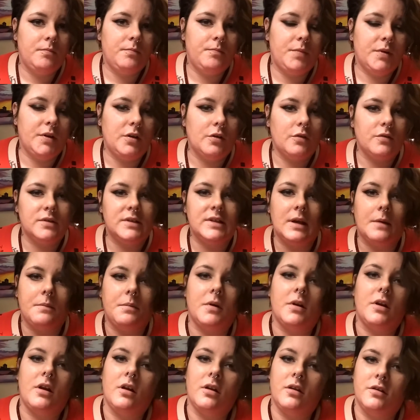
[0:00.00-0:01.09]
But don't step
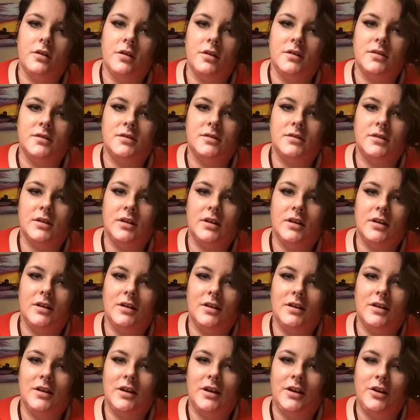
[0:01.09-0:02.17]
on others
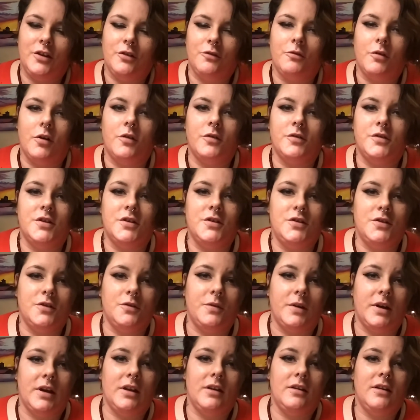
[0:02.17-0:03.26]
in your road to do
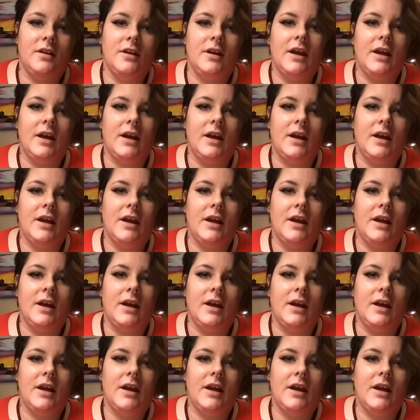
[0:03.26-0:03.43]
it.